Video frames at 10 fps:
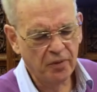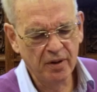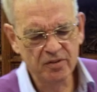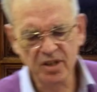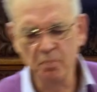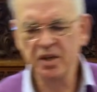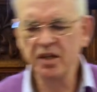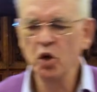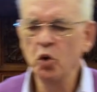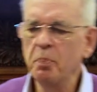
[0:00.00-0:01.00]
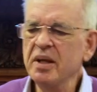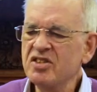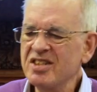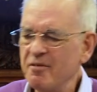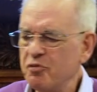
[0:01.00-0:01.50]
that somebody who had been
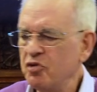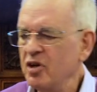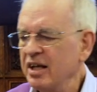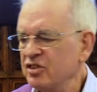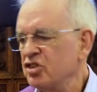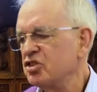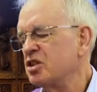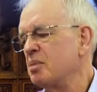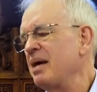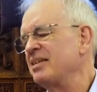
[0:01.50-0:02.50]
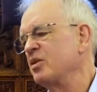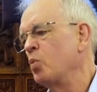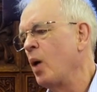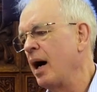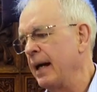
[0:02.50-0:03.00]
set free in such a dramatic
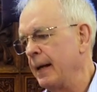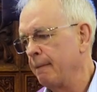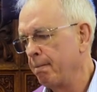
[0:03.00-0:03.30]
way